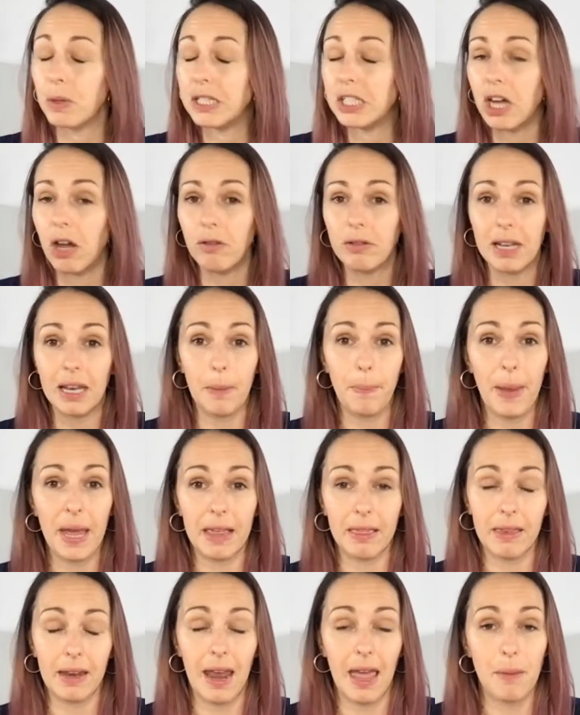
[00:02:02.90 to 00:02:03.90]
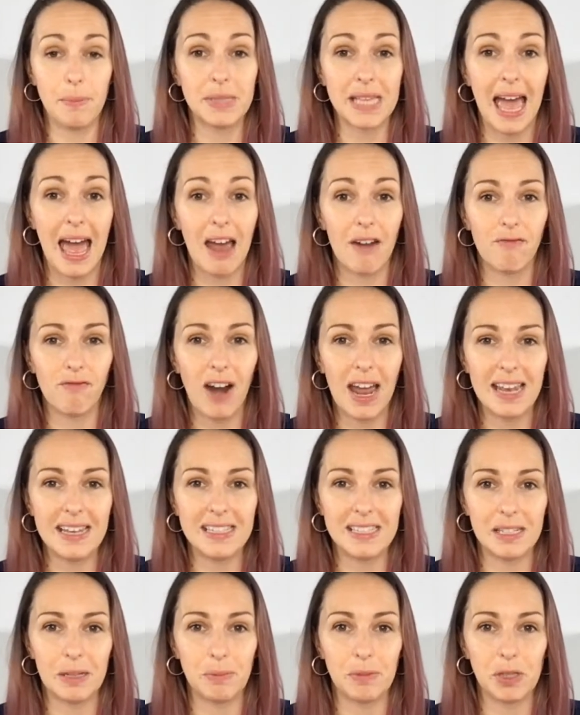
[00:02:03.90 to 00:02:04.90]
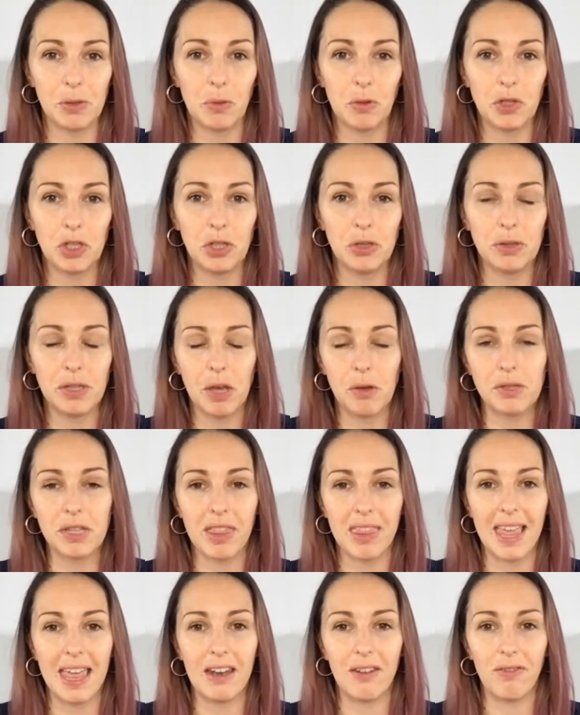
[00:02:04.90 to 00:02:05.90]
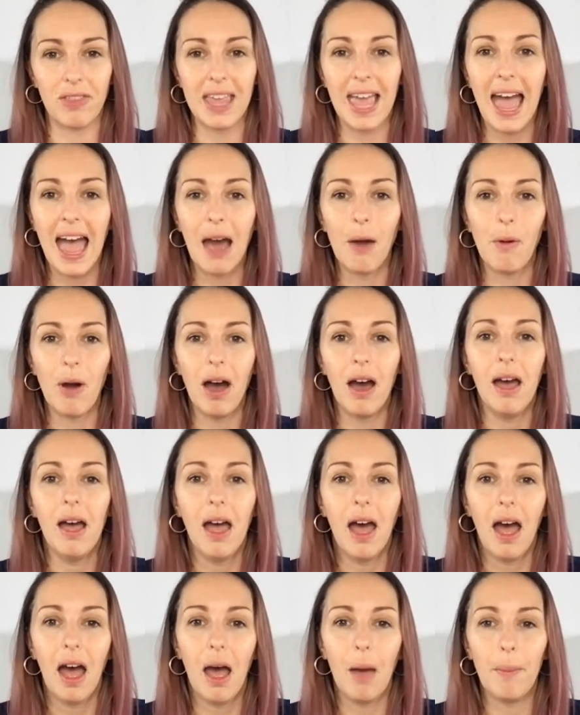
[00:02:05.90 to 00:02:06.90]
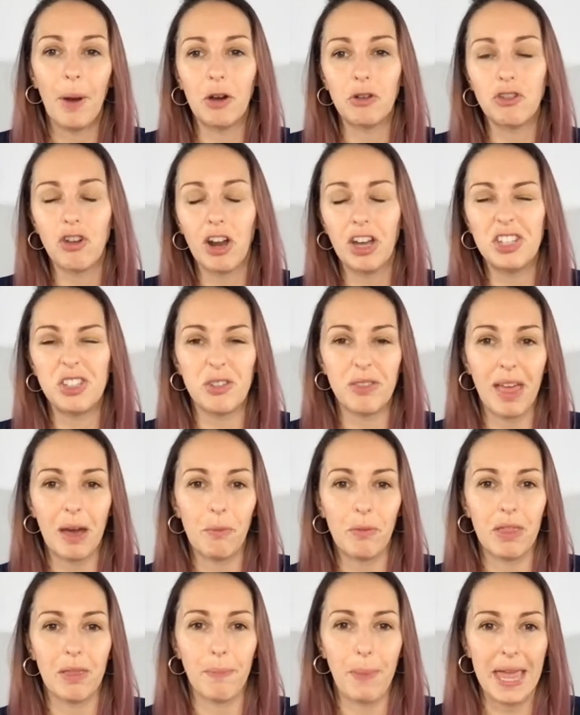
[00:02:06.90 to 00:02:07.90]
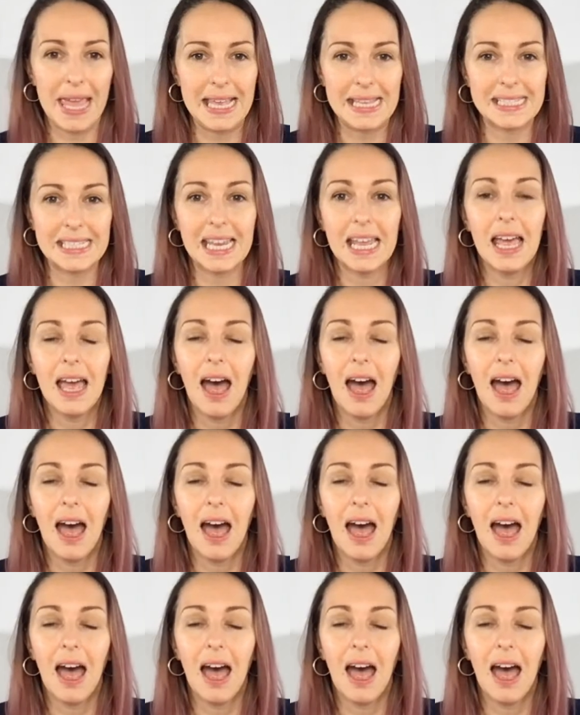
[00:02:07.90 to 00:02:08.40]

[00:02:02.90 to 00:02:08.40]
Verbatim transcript: we totally pick the names at random. So we'll choose those at the end of the hour. Um, I'll try and do that with Pete.